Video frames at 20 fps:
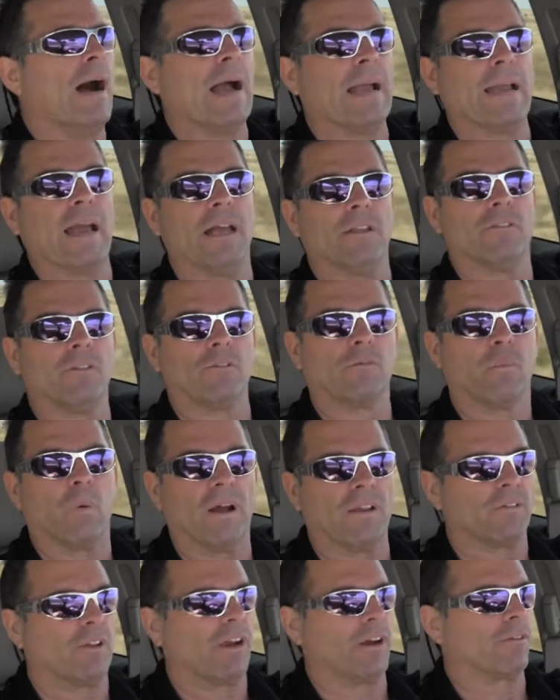Hi guys, this is
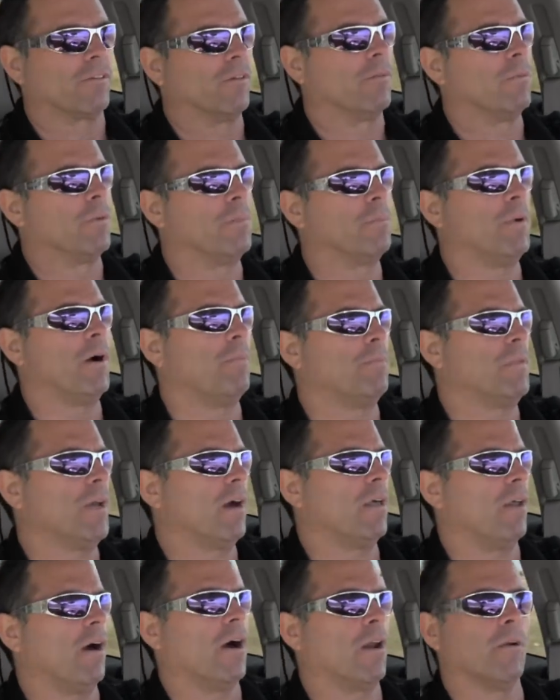Wes Harrison with Above and
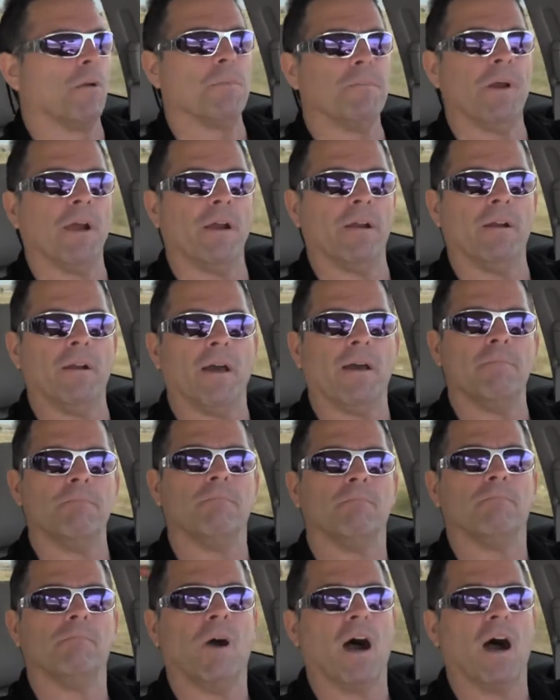Beyond Auto Repair, and I'm